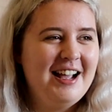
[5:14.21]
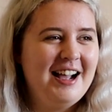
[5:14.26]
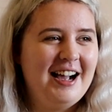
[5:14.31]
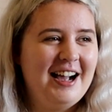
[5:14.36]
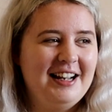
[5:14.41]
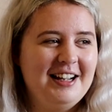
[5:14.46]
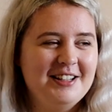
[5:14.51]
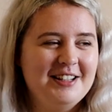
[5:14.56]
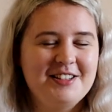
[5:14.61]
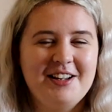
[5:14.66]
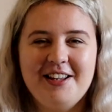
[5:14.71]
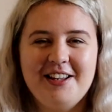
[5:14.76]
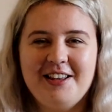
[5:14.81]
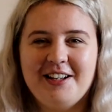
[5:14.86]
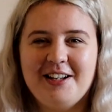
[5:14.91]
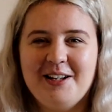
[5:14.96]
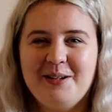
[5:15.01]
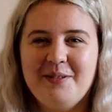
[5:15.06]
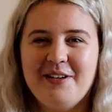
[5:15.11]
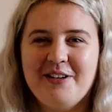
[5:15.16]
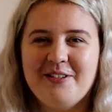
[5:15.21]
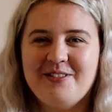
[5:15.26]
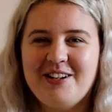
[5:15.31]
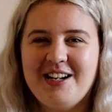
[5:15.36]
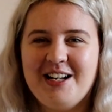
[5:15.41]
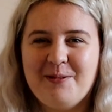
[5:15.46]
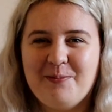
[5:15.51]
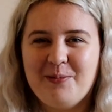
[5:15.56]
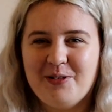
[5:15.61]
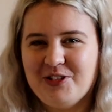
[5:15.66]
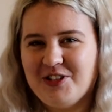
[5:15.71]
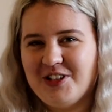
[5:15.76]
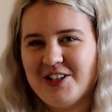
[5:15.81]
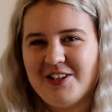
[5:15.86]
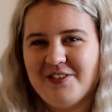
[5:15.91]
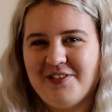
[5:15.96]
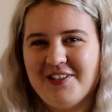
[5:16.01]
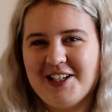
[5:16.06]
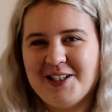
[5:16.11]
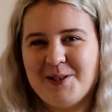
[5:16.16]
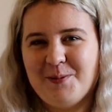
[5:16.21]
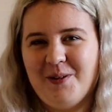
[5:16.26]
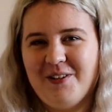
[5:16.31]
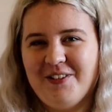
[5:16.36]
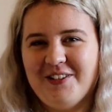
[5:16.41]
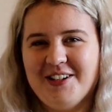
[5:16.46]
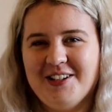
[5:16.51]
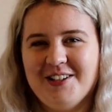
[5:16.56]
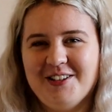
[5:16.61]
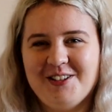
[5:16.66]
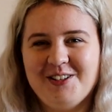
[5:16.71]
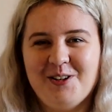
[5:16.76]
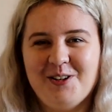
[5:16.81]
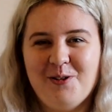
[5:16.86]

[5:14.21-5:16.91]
And it's either going to be a really positive experience,